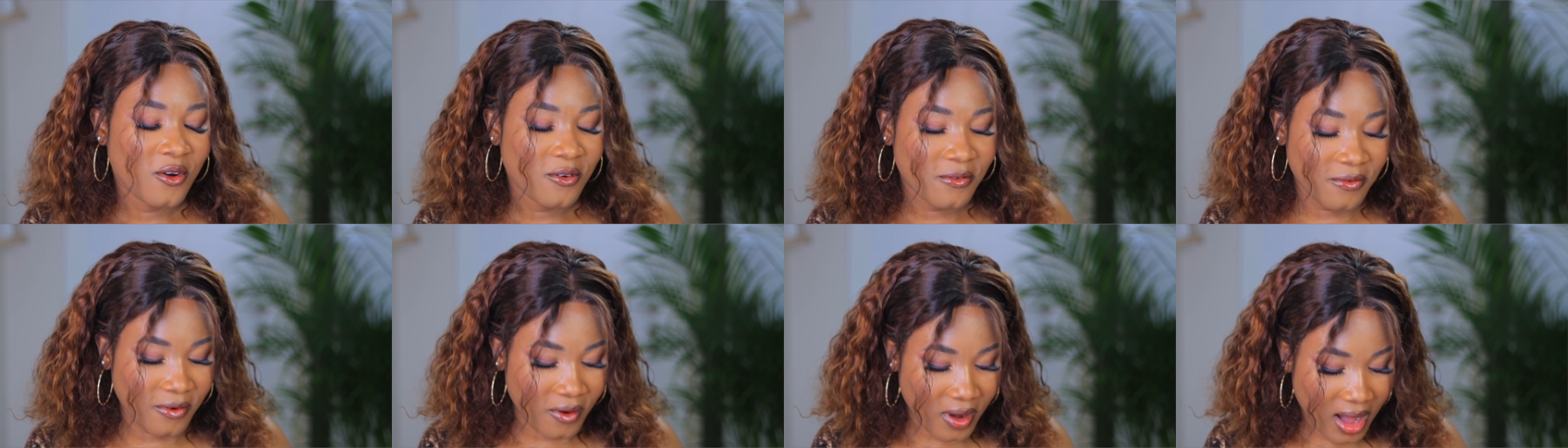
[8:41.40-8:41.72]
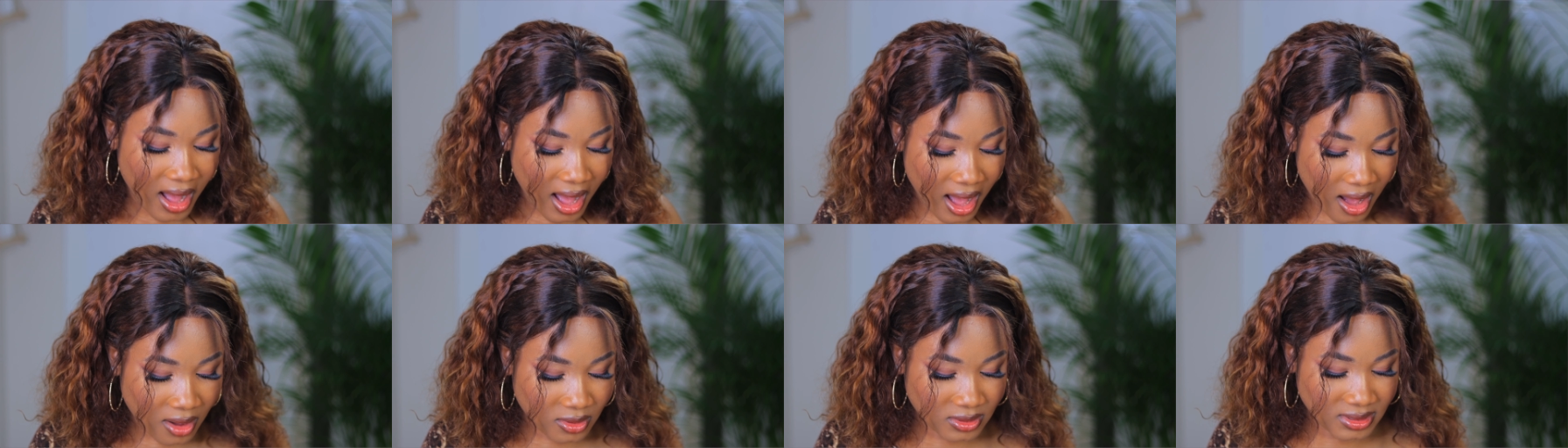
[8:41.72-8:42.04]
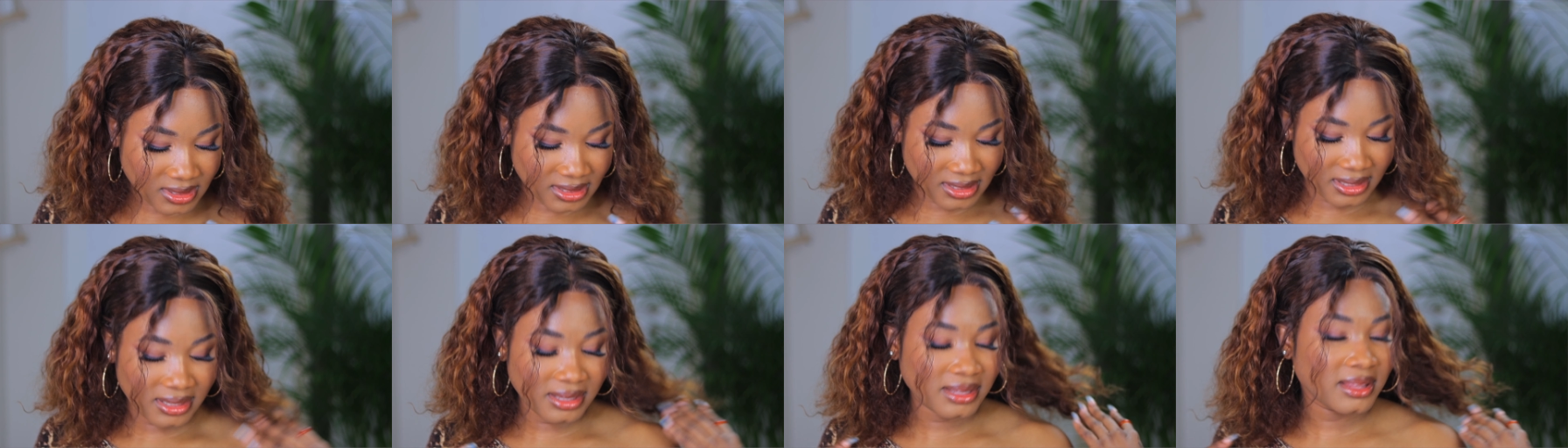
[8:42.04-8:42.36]
For
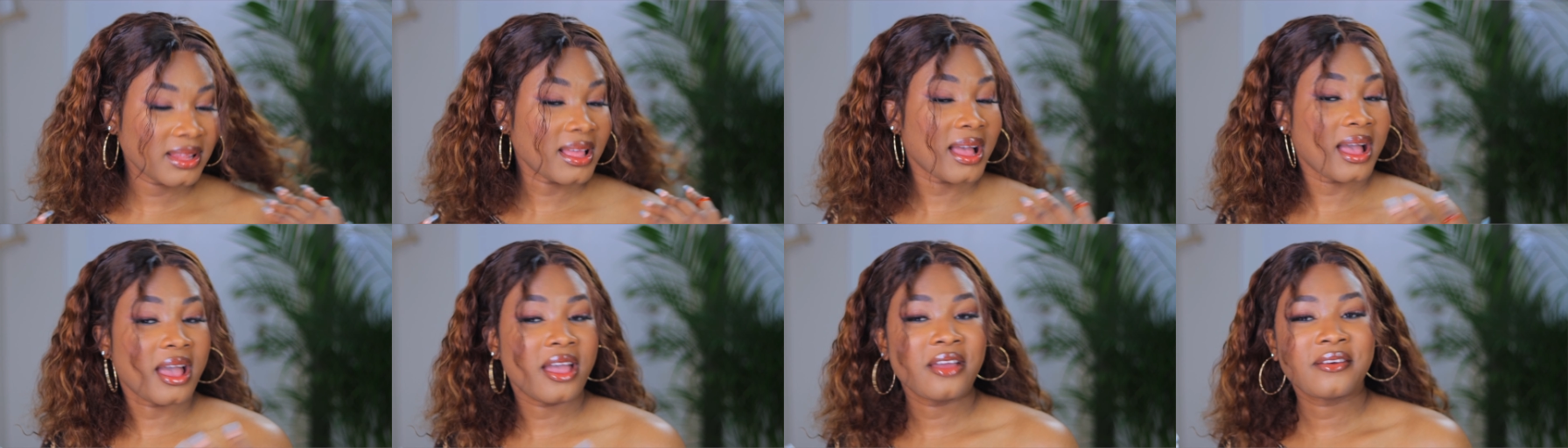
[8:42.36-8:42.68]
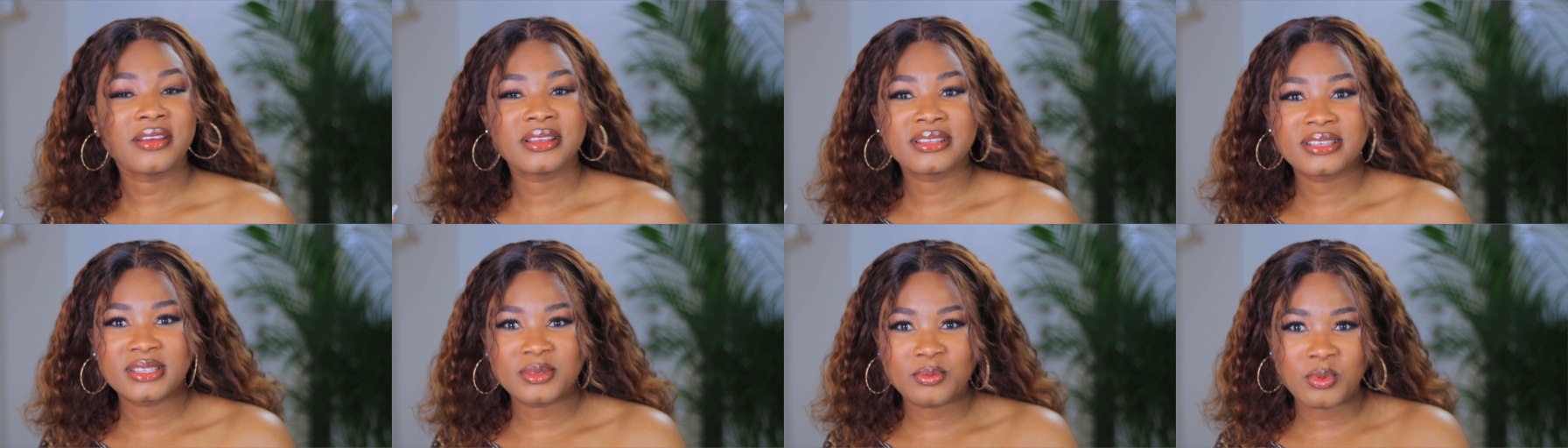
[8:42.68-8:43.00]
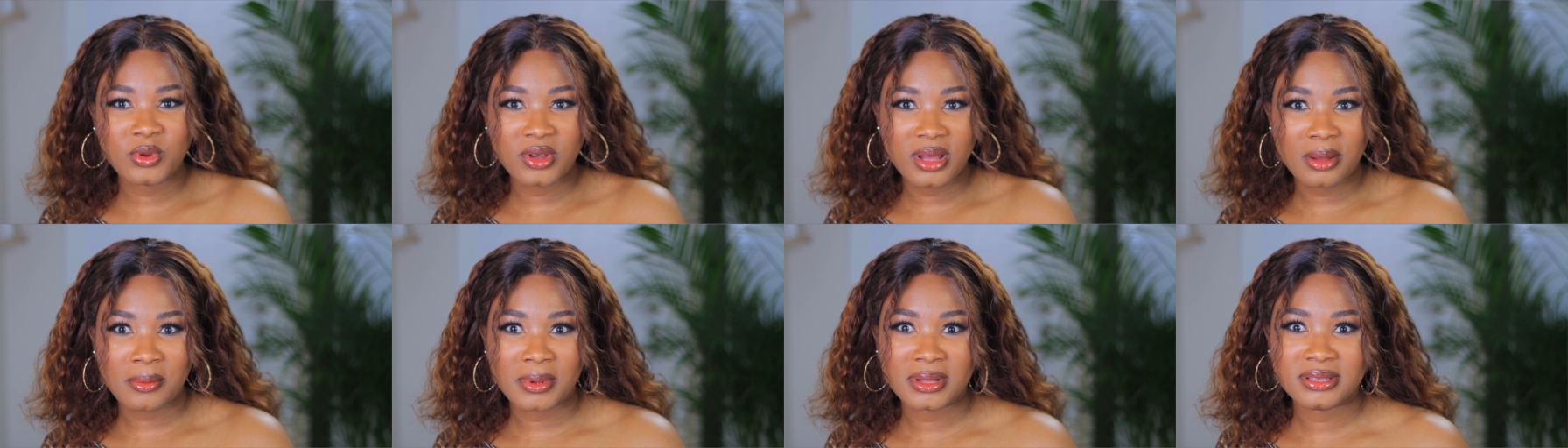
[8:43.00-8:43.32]
housing, I already
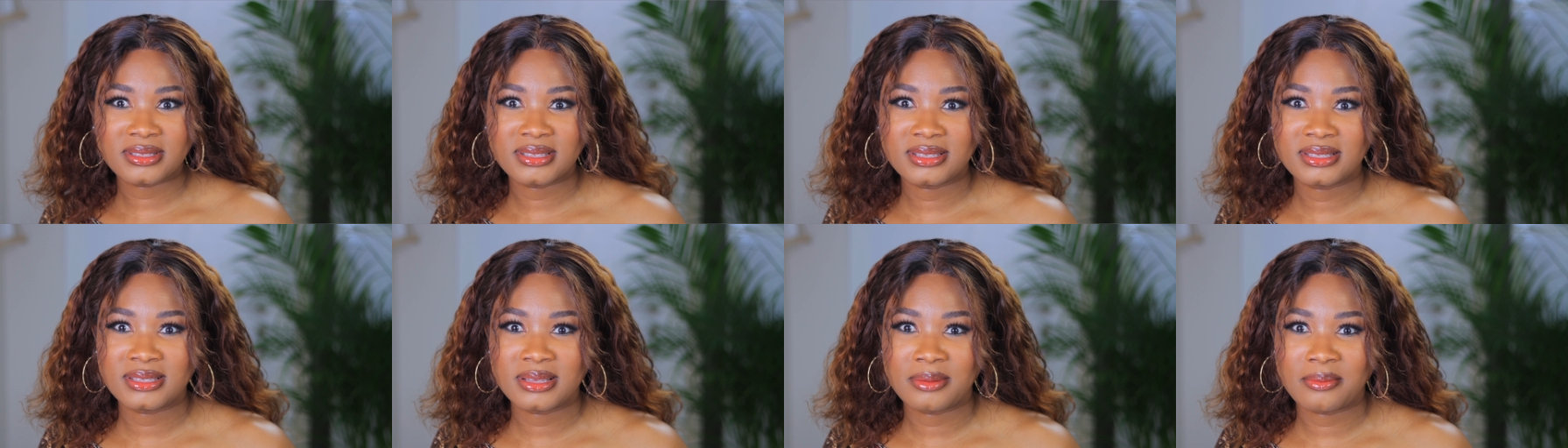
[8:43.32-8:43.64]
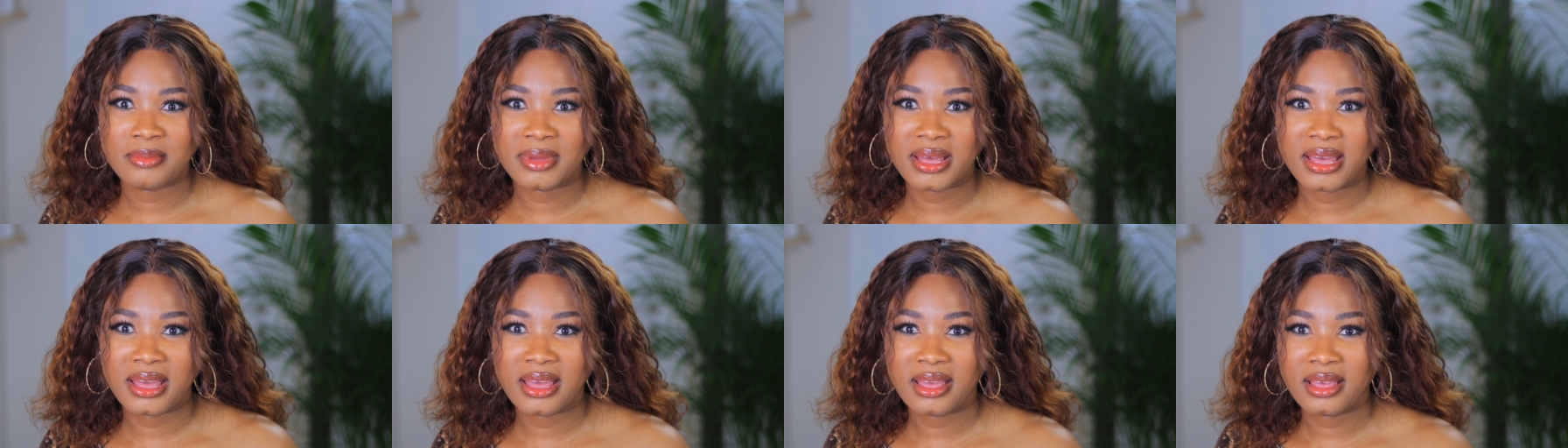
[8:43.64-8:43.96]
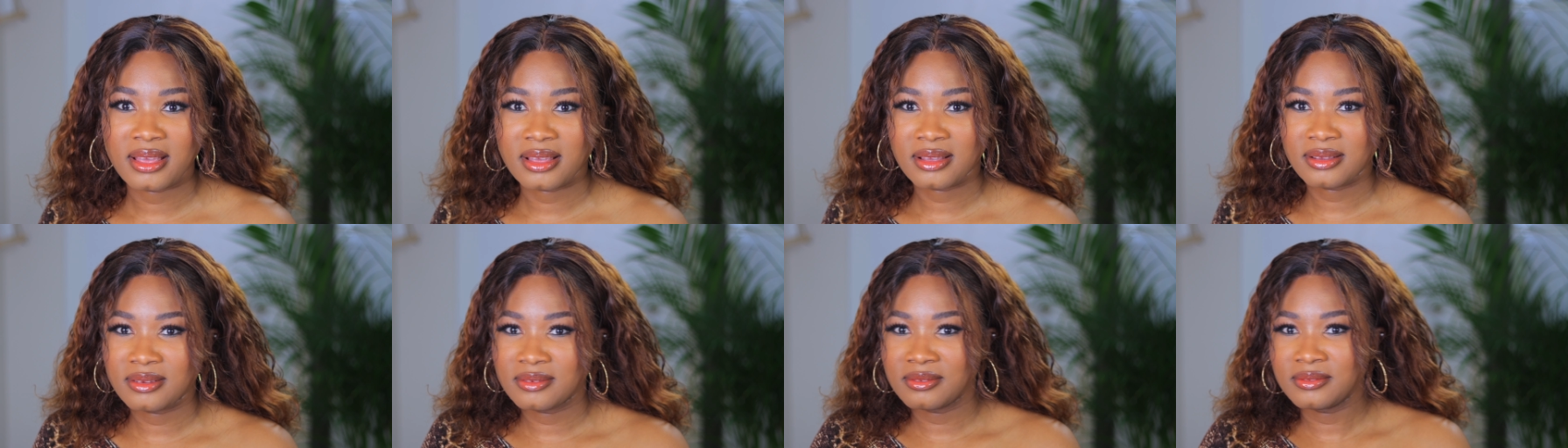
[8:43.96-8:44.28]
spoke about it in
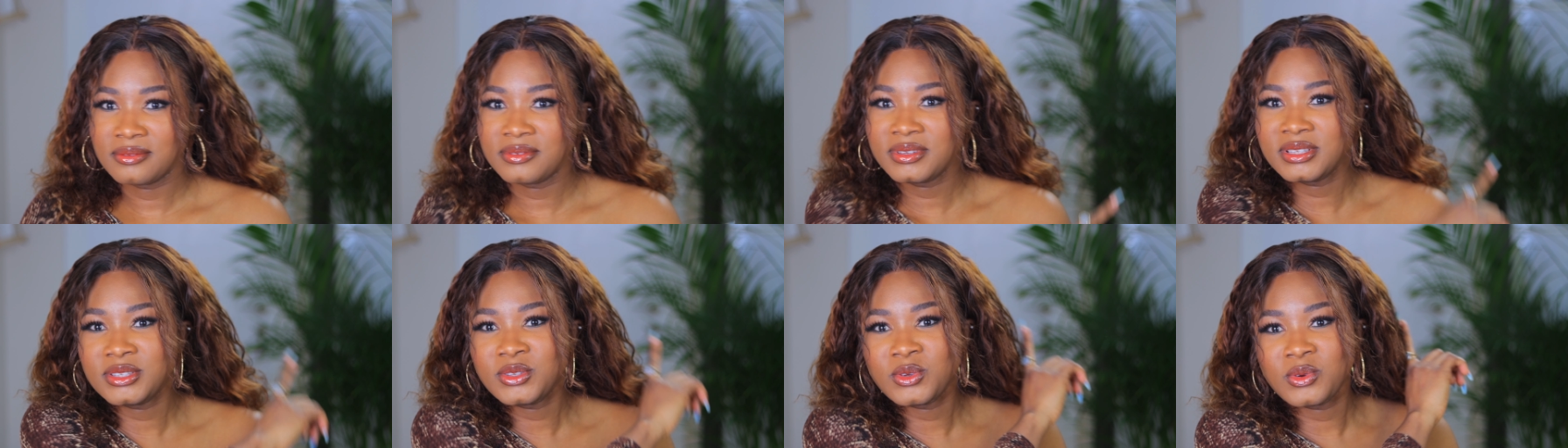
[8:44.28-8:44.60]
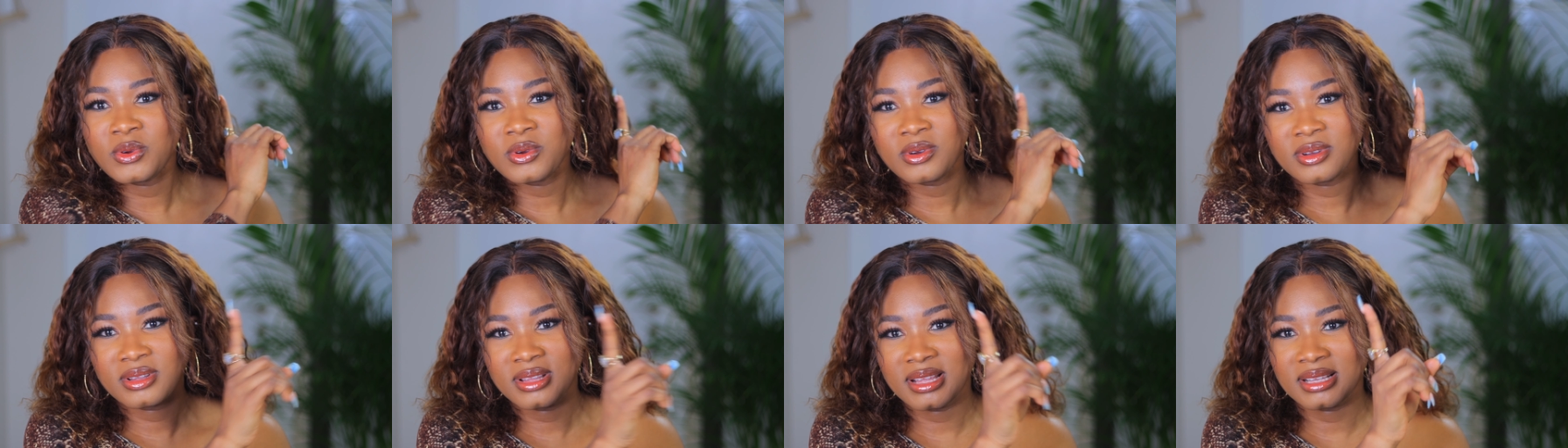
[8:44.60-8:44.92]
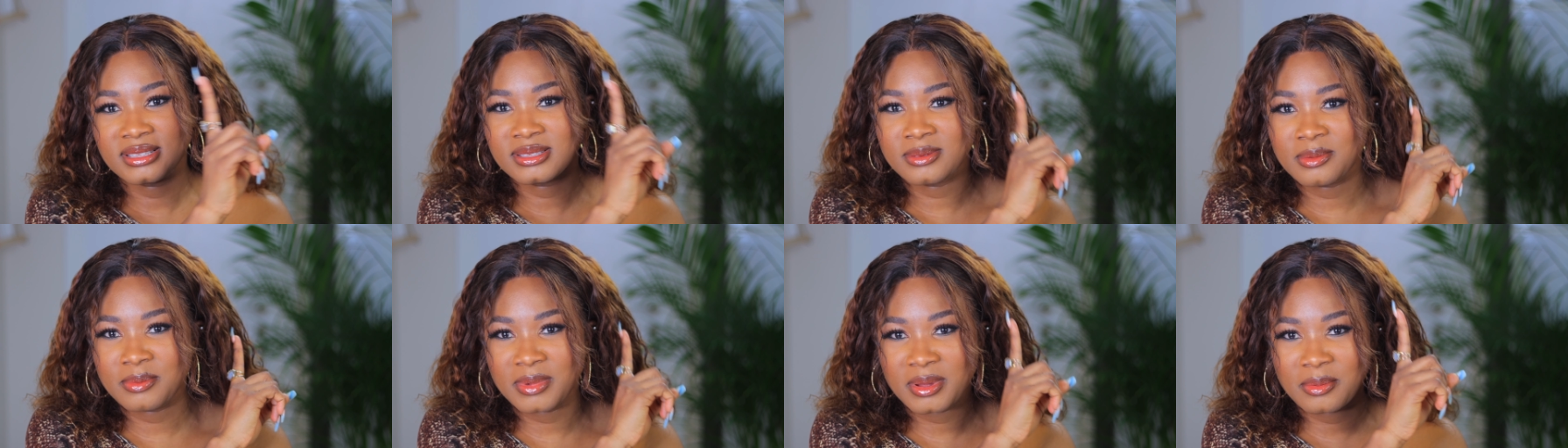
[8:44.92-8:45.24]
my video
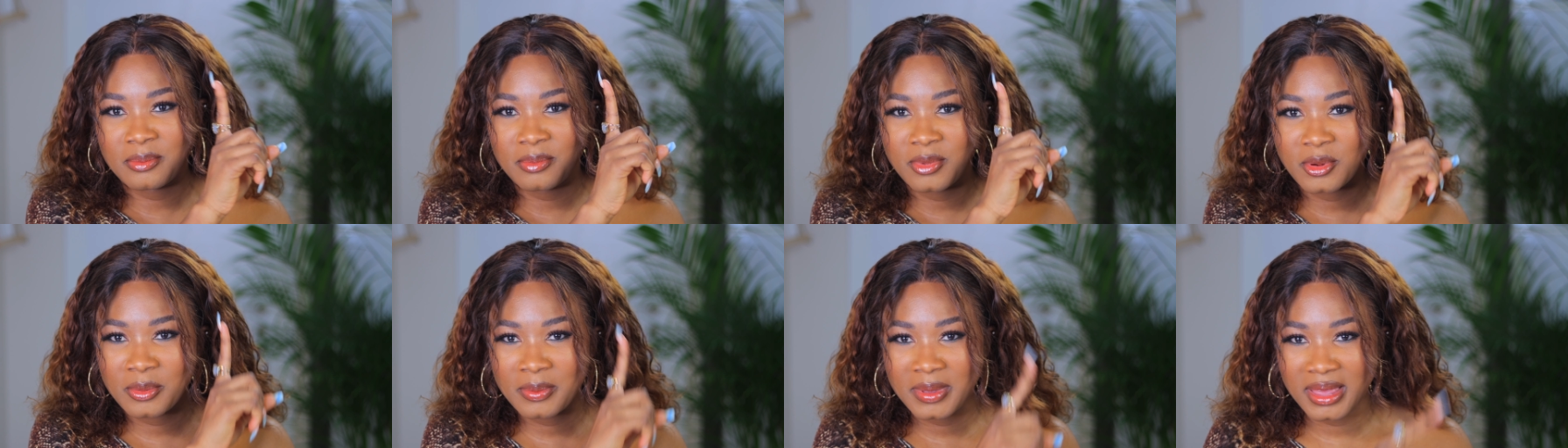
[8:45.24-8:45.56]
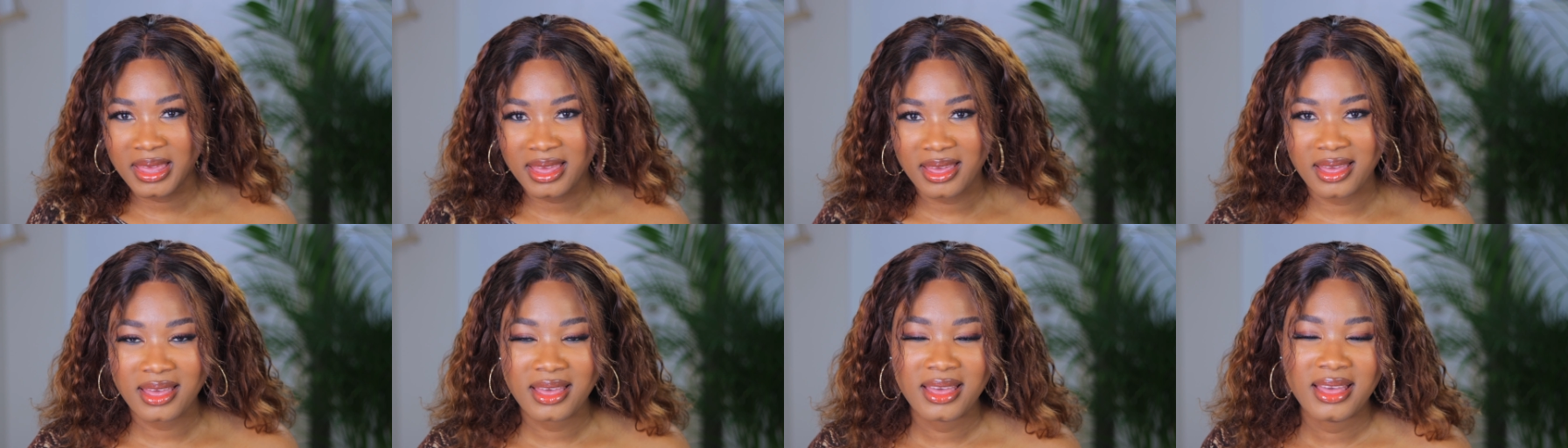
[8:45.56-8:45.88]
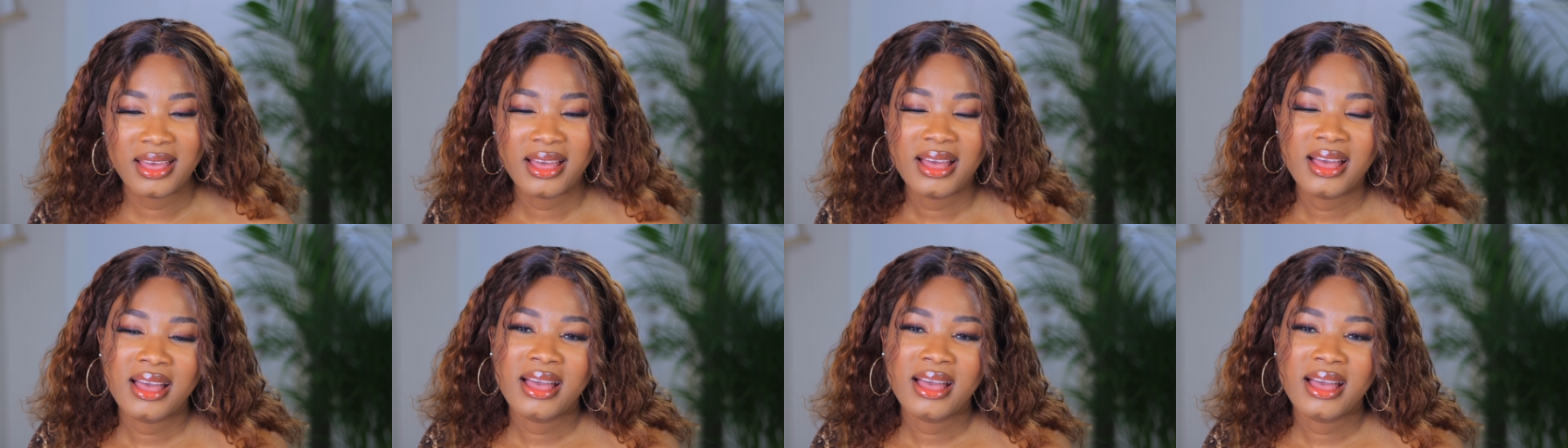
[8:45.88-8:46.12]
that's about pop here.